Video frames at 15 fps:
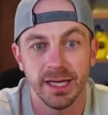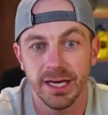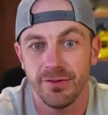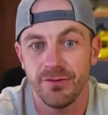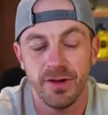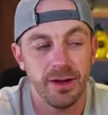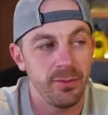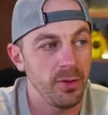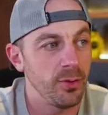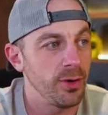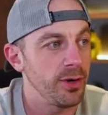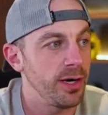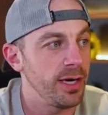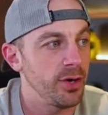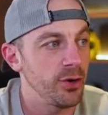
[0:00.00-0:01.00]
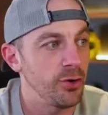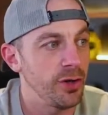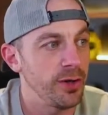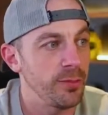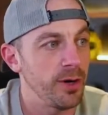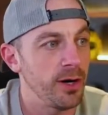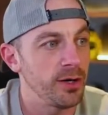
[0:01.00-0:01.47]
late February,
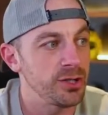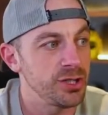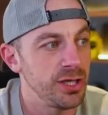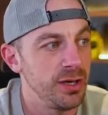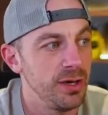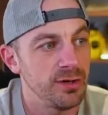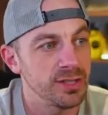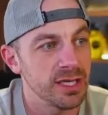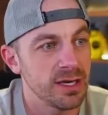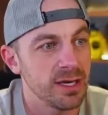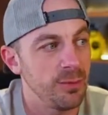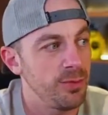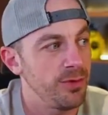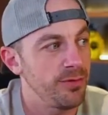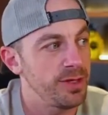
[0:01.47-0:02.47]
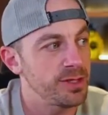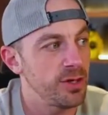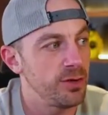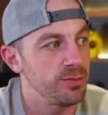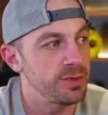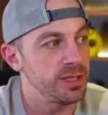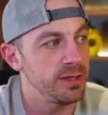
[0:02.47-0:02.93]
early March. Here's a couple of these
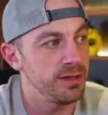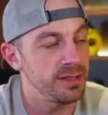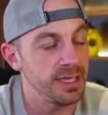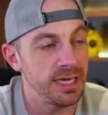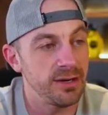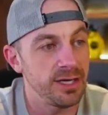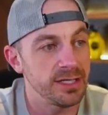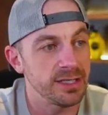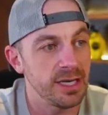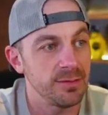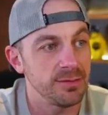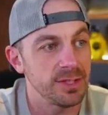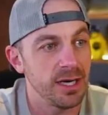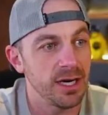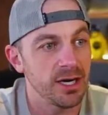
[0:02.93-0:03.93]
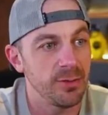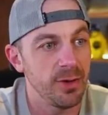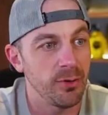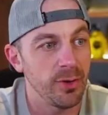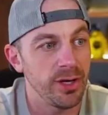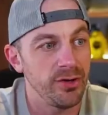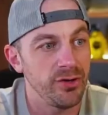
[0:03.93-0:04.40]
homes, these areas that I'm talking
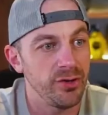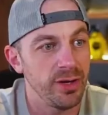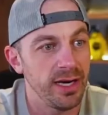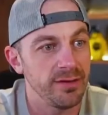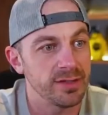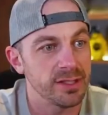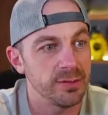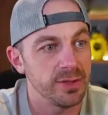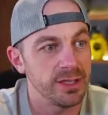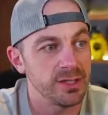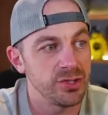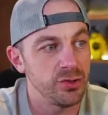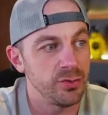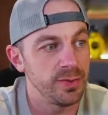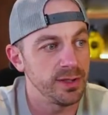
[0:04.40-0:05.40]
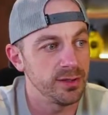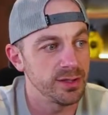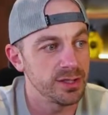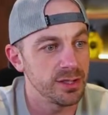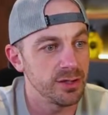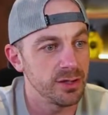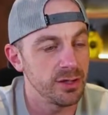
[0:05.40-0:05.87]
about where you do have some of these new
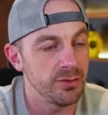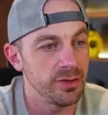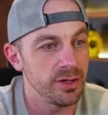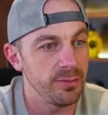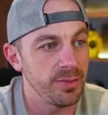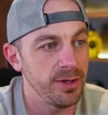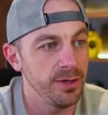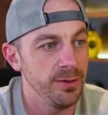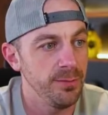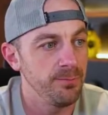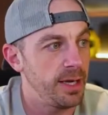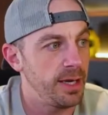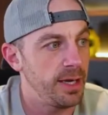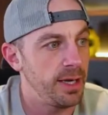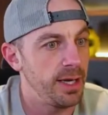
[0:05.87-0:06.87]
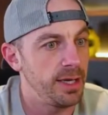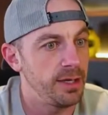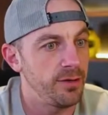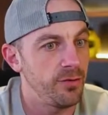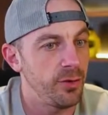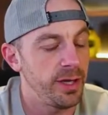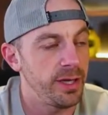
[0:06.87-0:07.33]
builds that are going up here. And
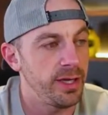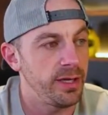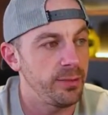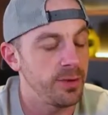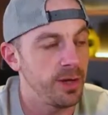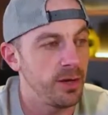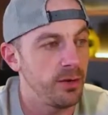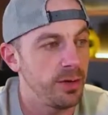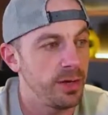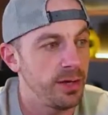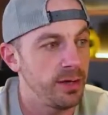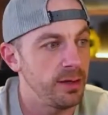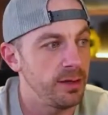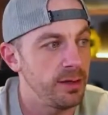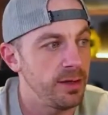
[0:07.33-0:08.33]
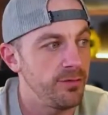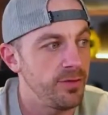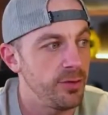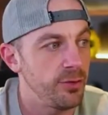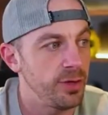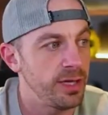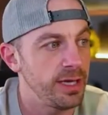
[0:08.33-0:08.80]
if we keep going, and if
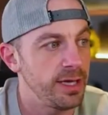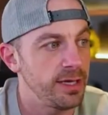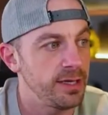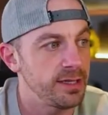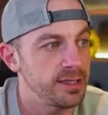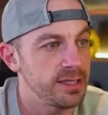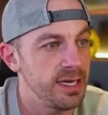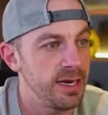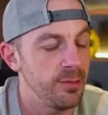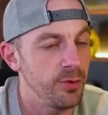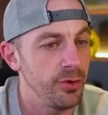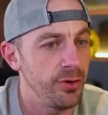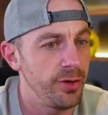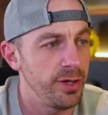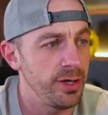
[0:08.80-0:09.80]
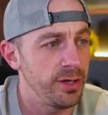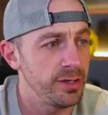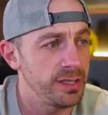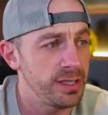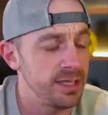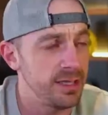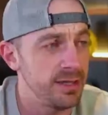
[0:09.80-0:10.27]
you were to get into this neighborhood, you'd
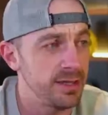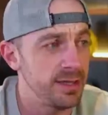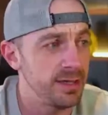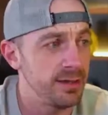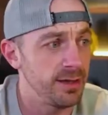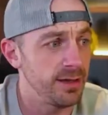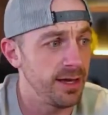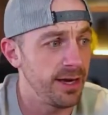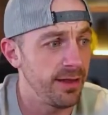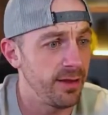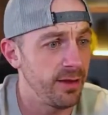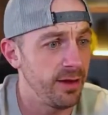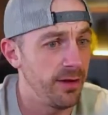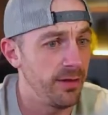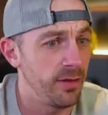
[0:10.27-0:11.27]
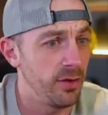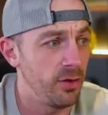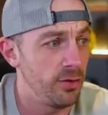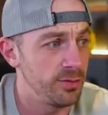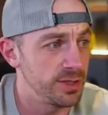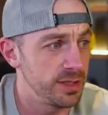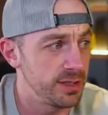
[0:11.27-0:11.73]
see that a lot of the other
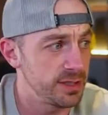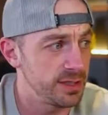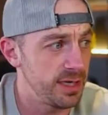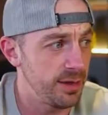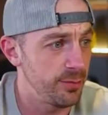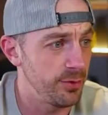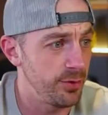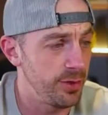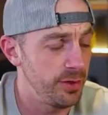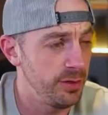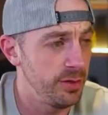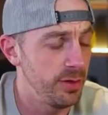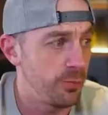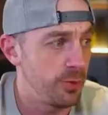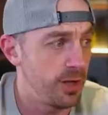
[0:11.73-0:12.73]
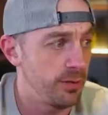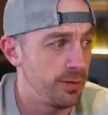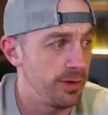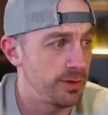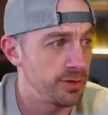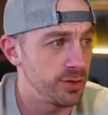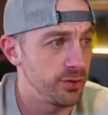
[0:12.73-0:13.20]
homes in this neighborhood are
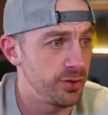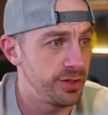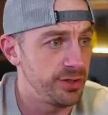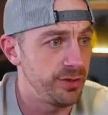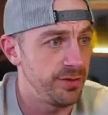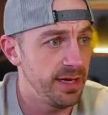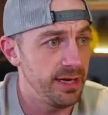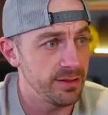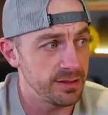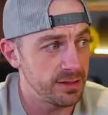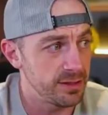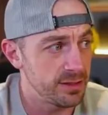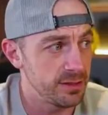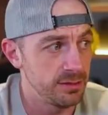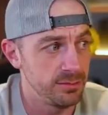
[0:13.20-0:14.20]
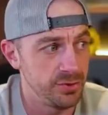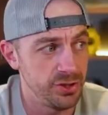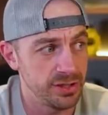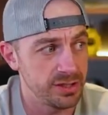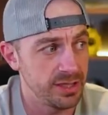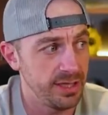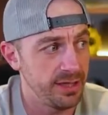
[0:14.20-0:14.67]
probably those early 2000s,
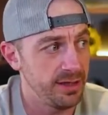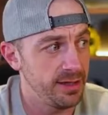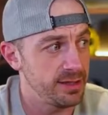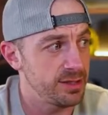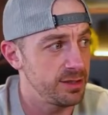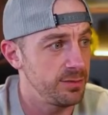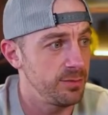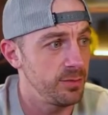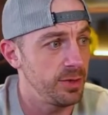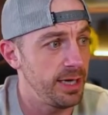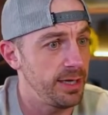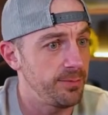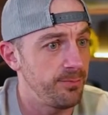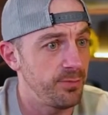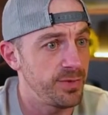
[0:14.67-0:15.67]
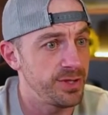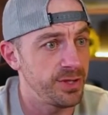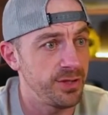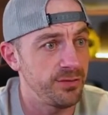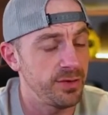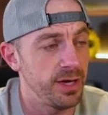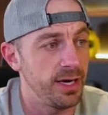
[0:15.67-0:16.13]
just like this, right? So
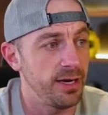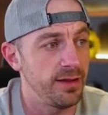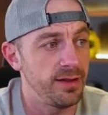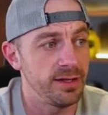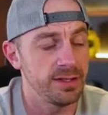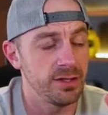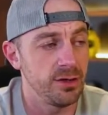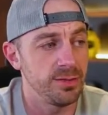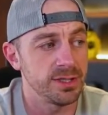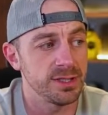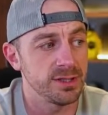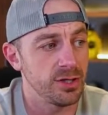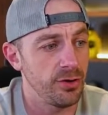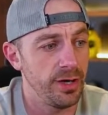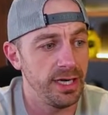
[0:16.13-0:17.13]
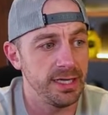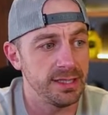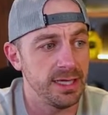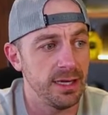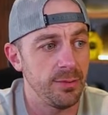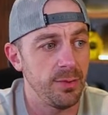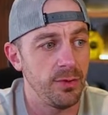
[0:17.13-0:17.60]
you've got this home. This is a great
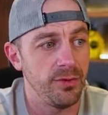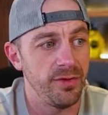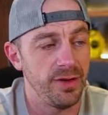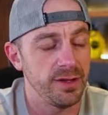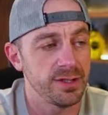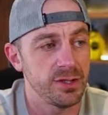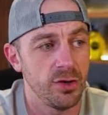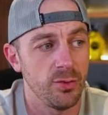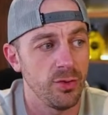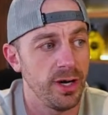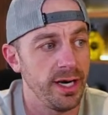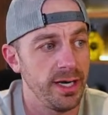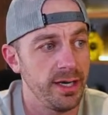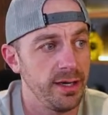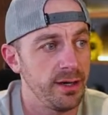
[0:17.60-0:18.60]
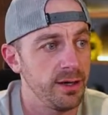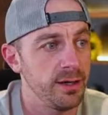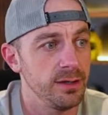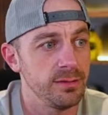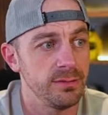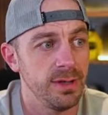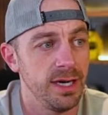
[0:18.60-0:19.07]
example. This home right
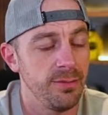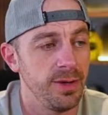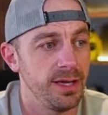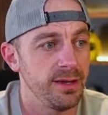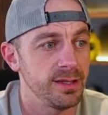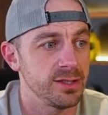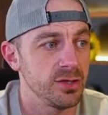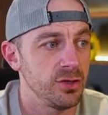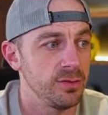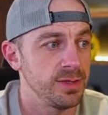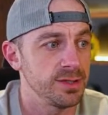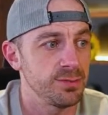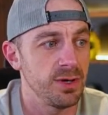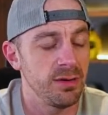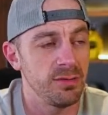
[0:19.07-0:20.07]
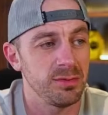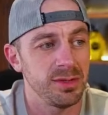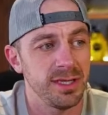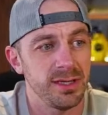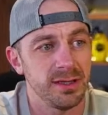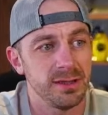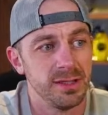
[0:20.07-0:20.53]
here, I bet this home is
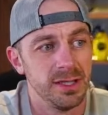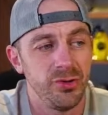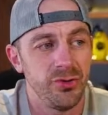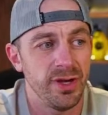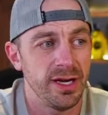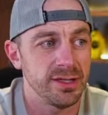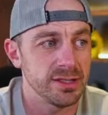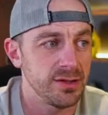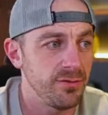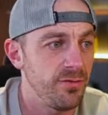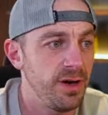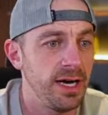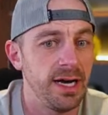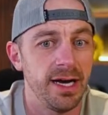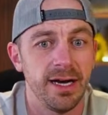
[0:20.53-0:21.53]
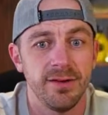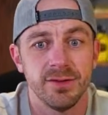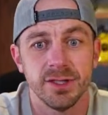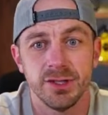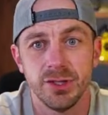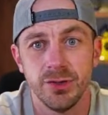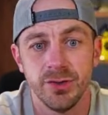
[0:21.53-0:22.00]
probably a 2005
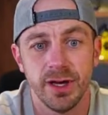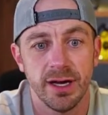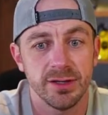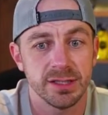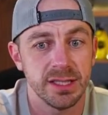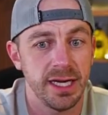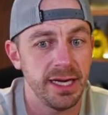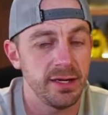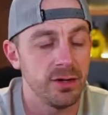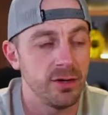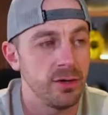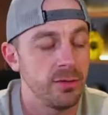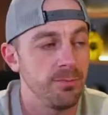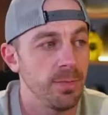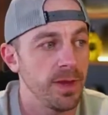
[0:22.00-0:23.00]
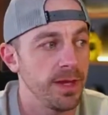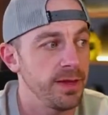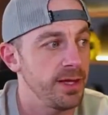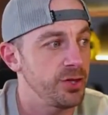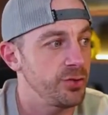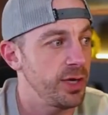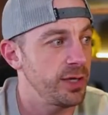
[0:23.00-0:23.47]
to 2008 home.
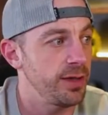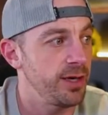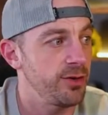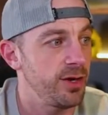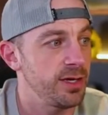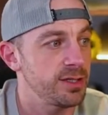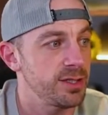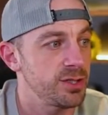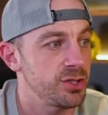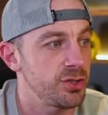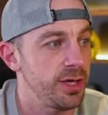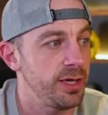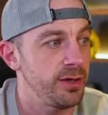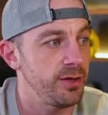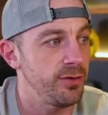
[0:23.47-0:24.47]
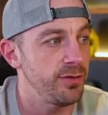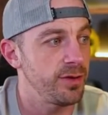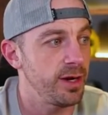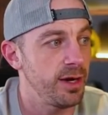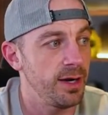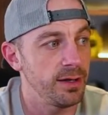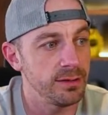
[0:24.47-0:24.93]
And then directly across the street, you've
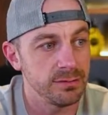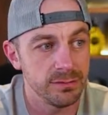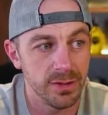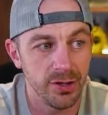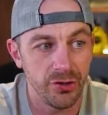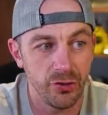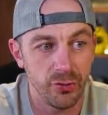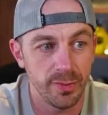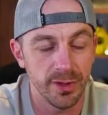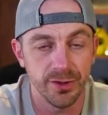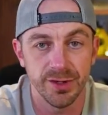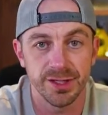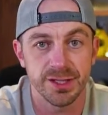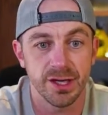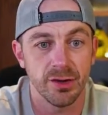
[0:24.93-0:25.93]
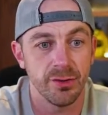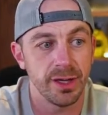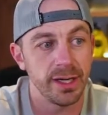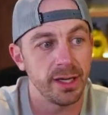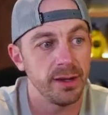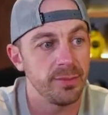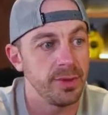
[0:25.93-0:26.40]
got a new build that's
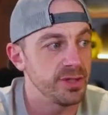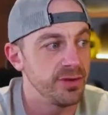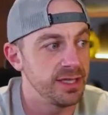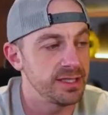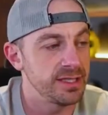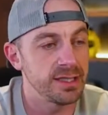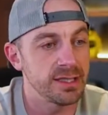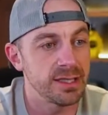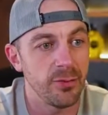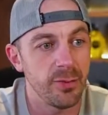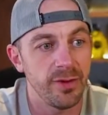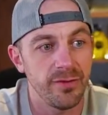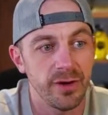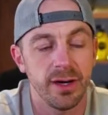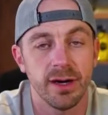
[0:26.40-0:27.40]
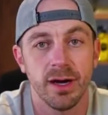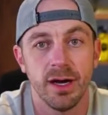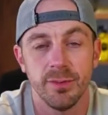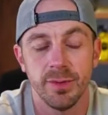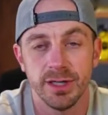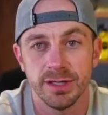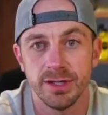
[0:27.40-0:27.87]
going up. So this is going to be very
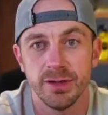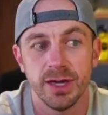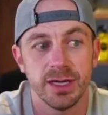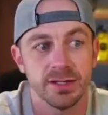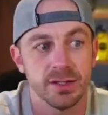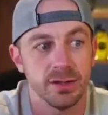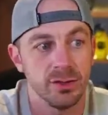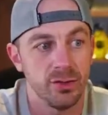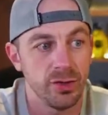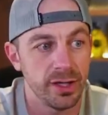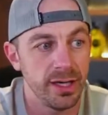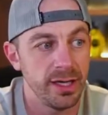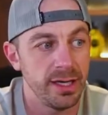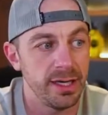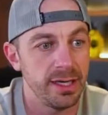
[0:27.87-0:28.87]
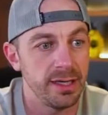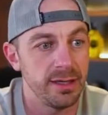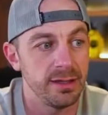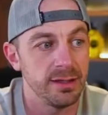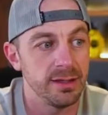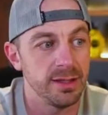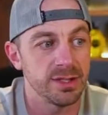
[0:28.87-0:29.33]
common as you guys are looking
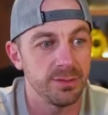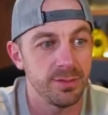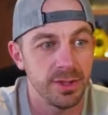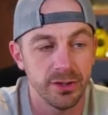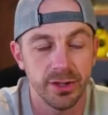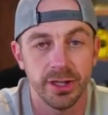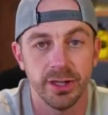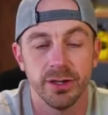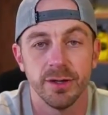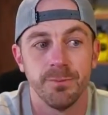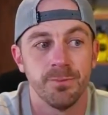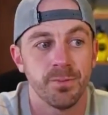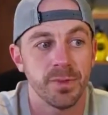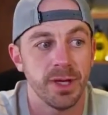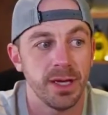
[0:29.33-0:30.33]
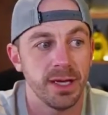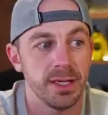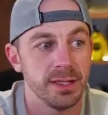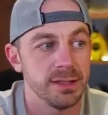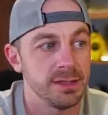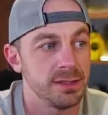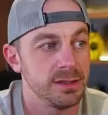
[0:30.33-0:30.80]
in Superior
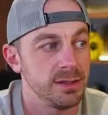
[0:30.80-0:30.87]
and